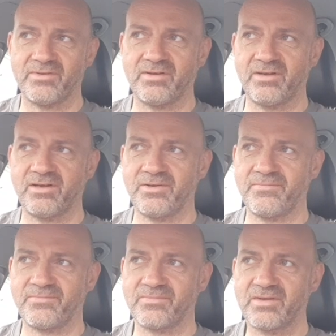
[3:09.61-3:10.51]

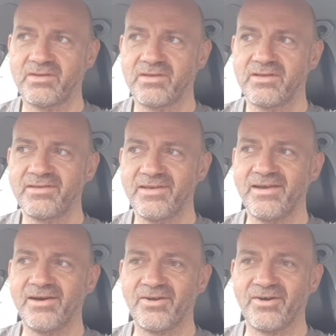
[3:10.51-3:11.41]
It
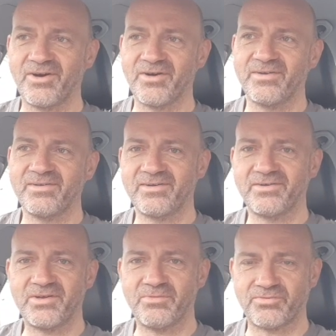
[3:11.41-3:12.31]

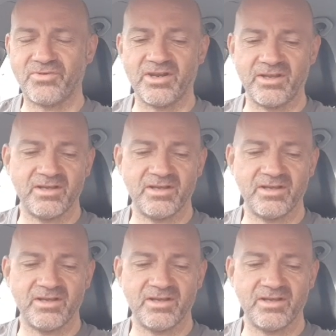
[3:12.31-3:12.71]
was funny,